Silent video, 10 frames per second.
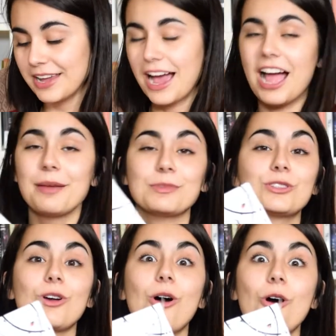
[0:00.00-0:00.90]
I am
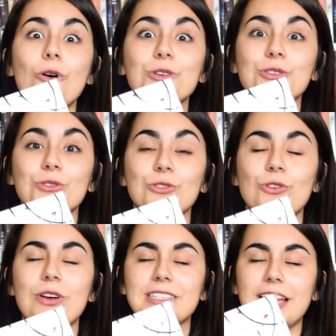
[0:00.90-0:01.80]
so, so, so,
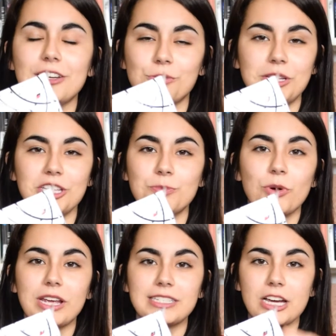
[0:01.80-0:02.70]
so excited to read this
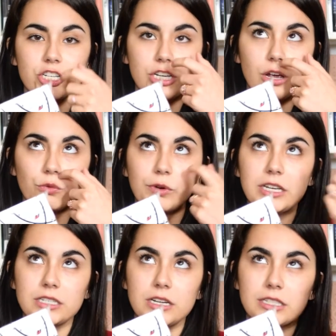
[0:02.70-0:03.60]
book. It's actually
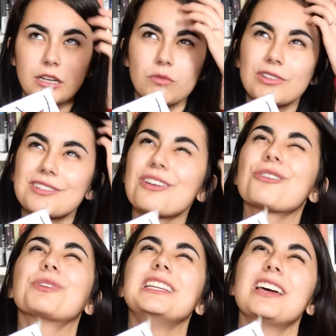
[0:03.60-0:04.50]
it's not a
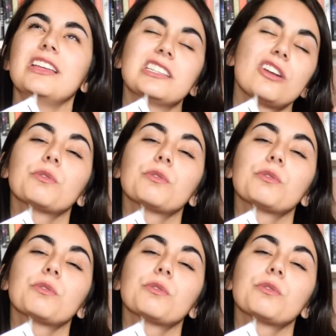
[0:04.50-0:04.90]
retelling.